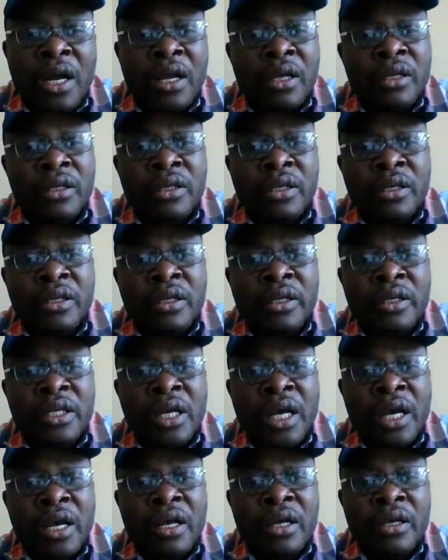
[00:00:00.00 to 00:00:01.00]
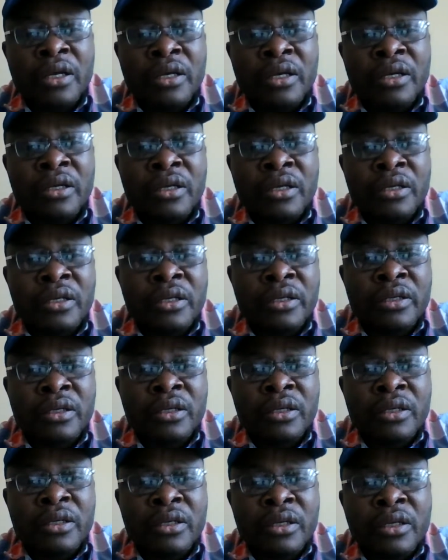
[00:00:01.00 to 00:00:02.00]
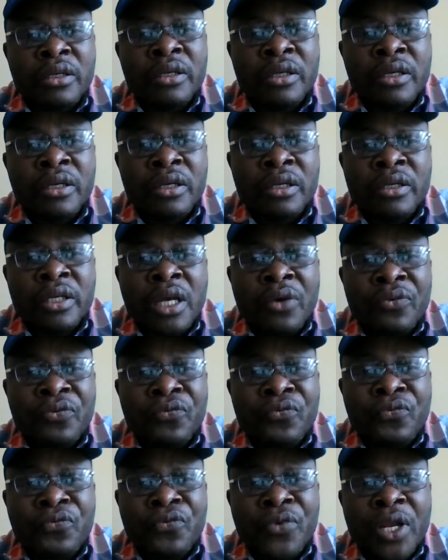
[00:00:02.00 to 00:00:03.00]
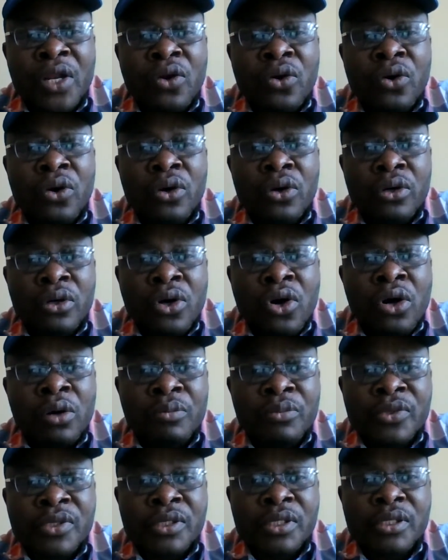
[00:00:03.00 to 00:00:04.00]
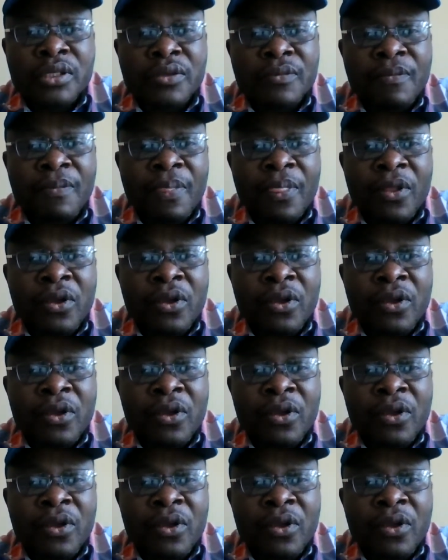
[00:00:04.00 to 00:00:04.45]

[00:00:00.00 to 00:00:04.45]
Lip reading: in their fellow homes,